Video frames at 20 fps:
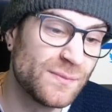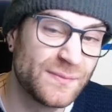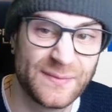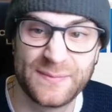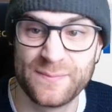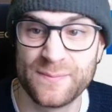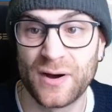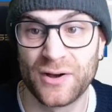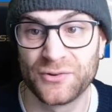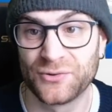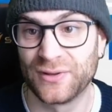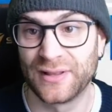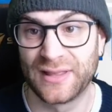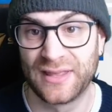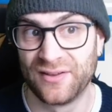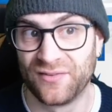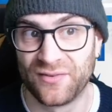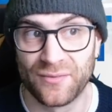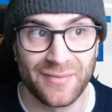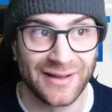might as well
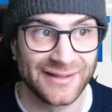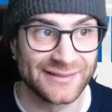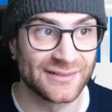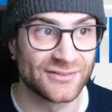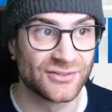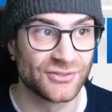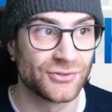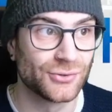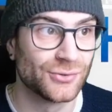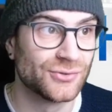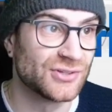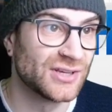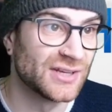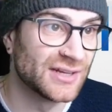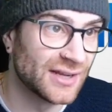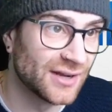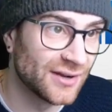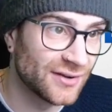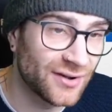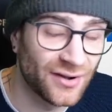give a medal to
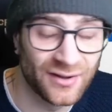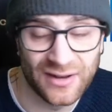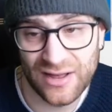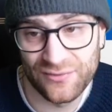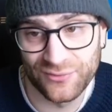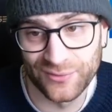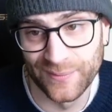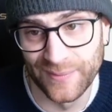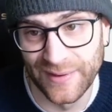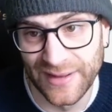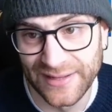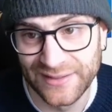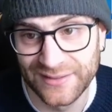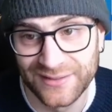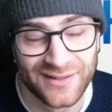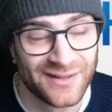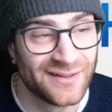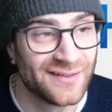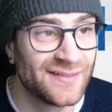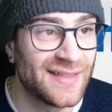Jorginho. Can't have one, mate.
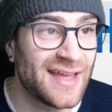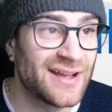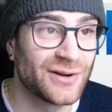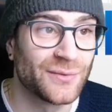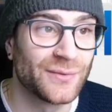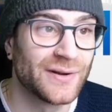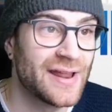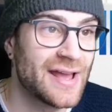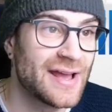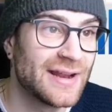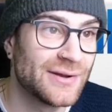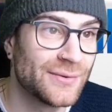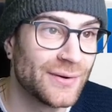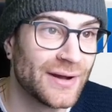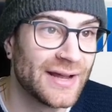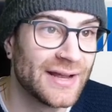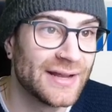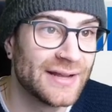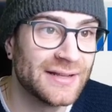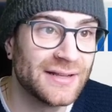They're going to win it
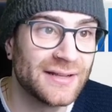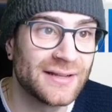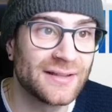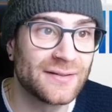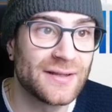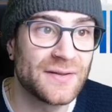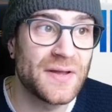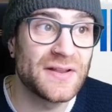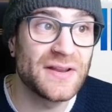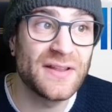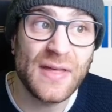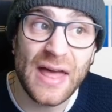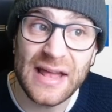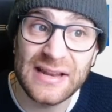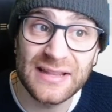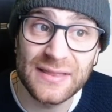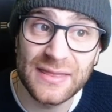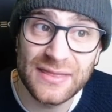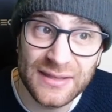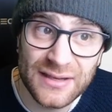anyway. And,
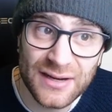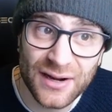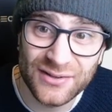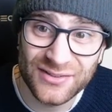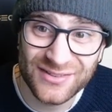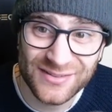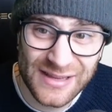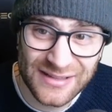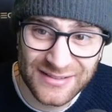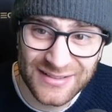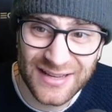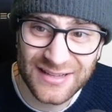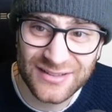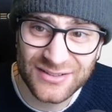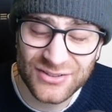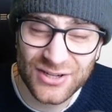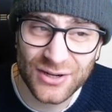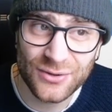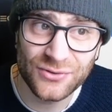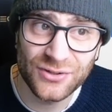and, you know, they're saying
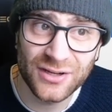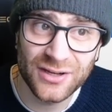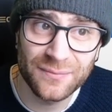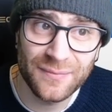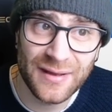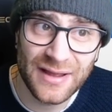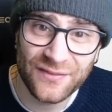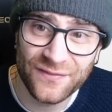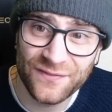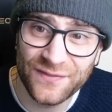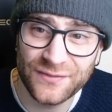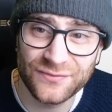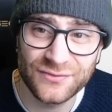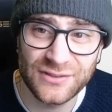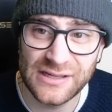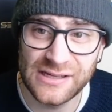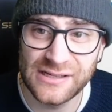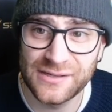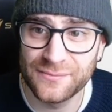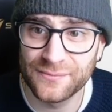Chelsea could make
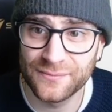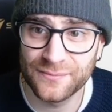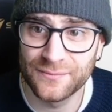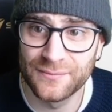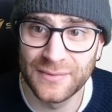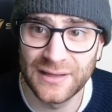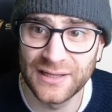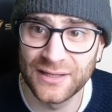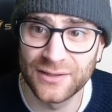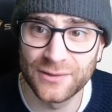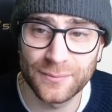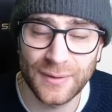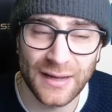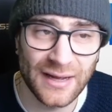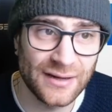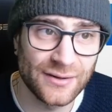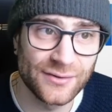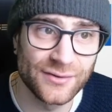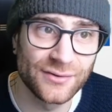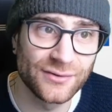£15 million
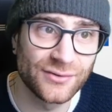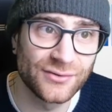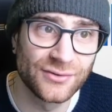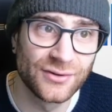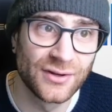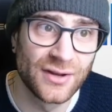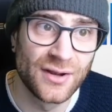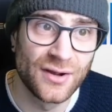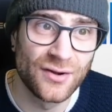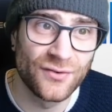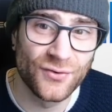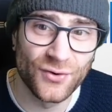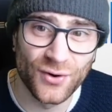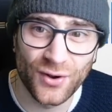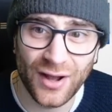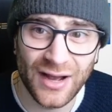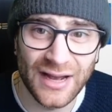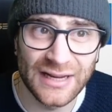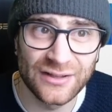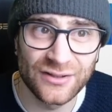for a
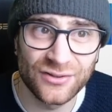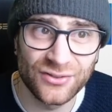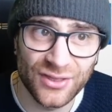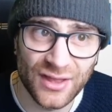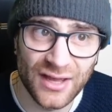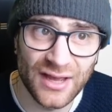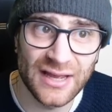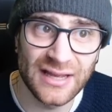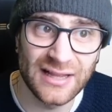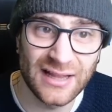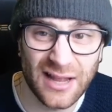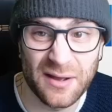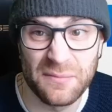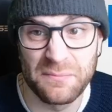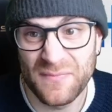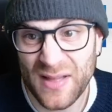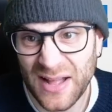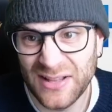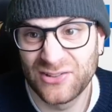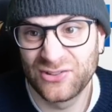guy in his 30s, like a,
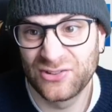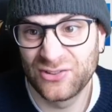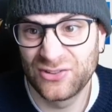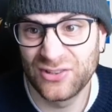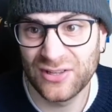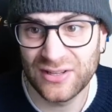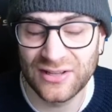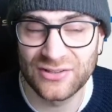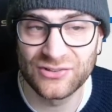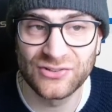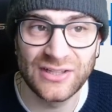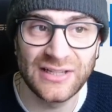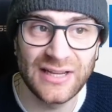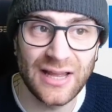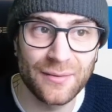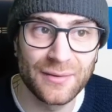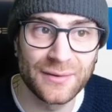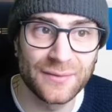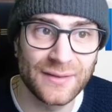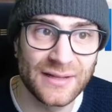a, a
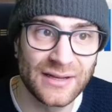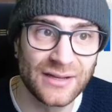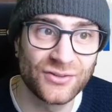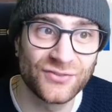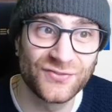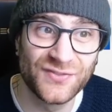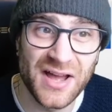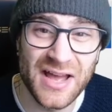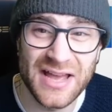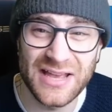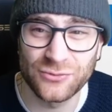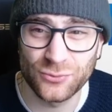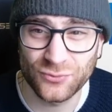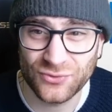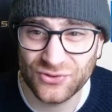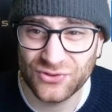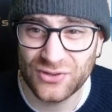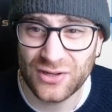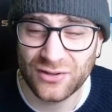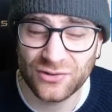CDM in his 30s with
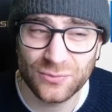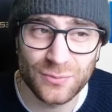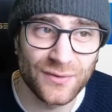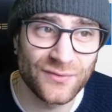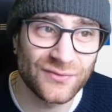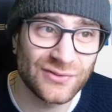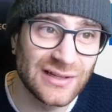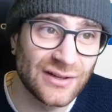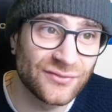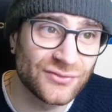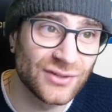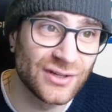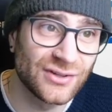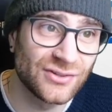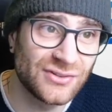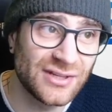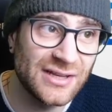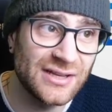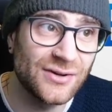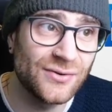six months left on his
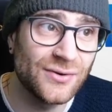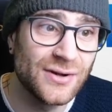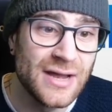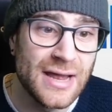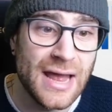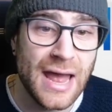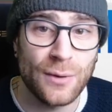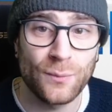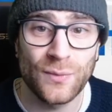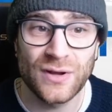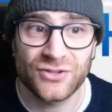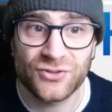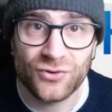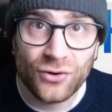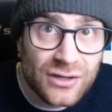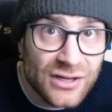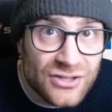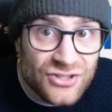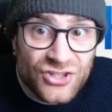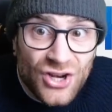deal. And we're
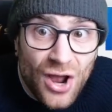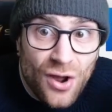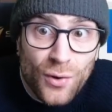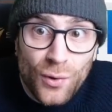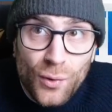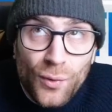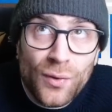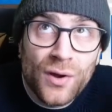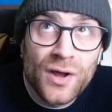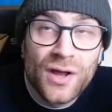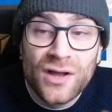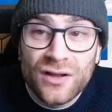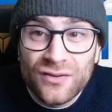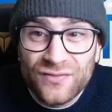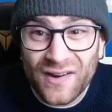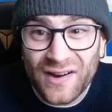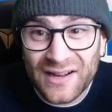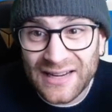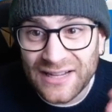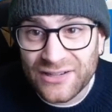trying to juggle
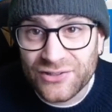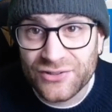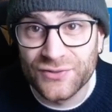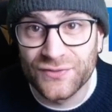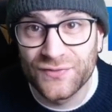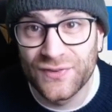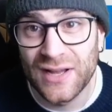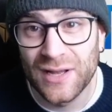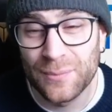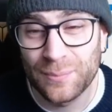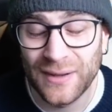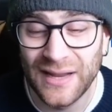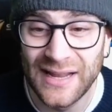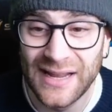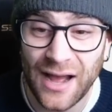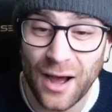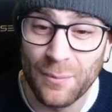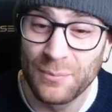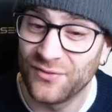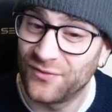financial fair play.
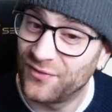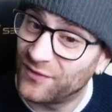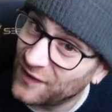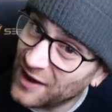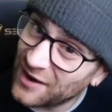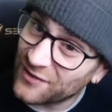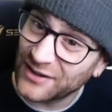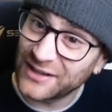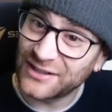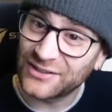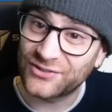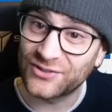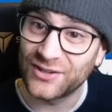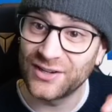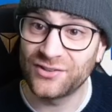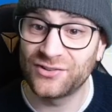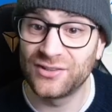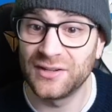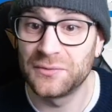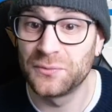I'll be very
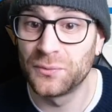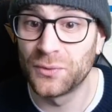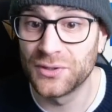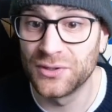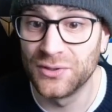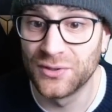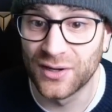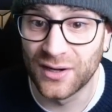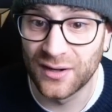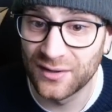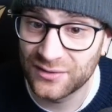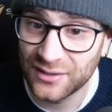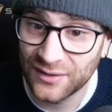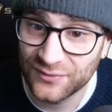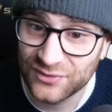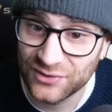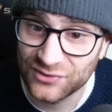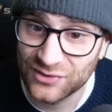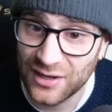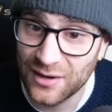interested in what you guys have
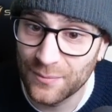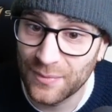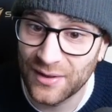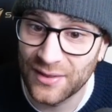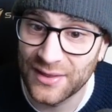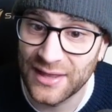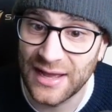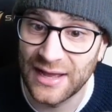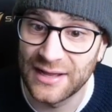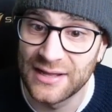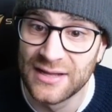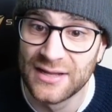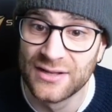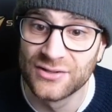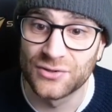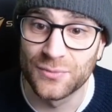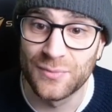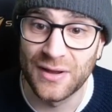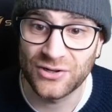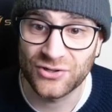to say about that.
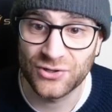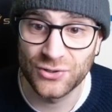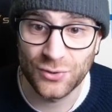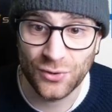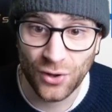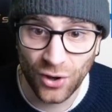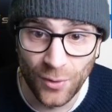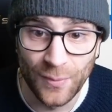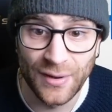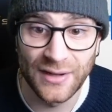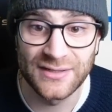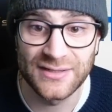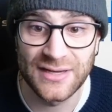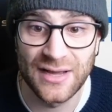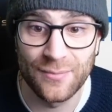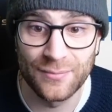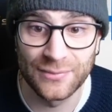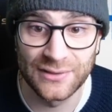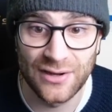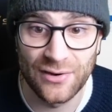So make sure you comment
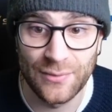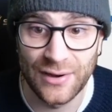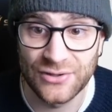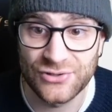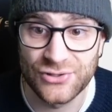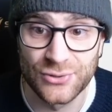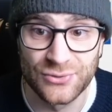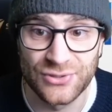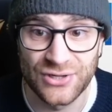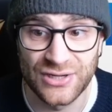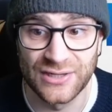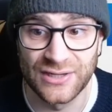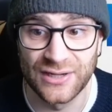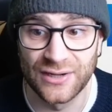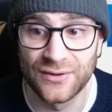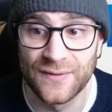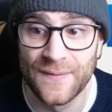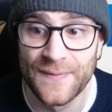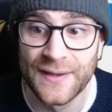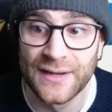down below about
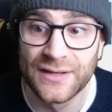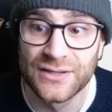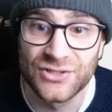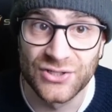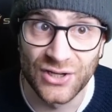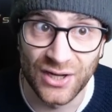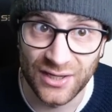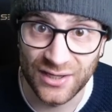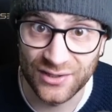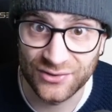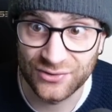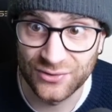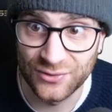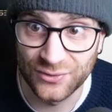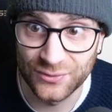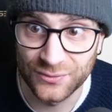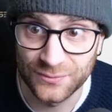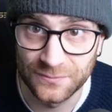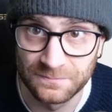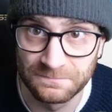Jorginho to
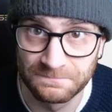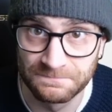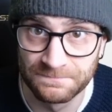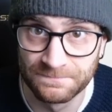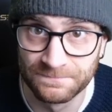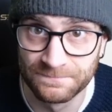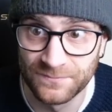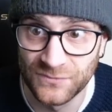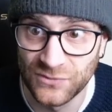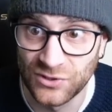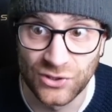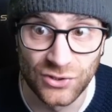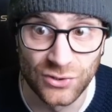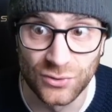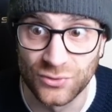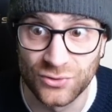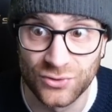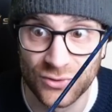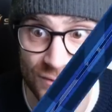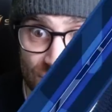Arsenal. Huge.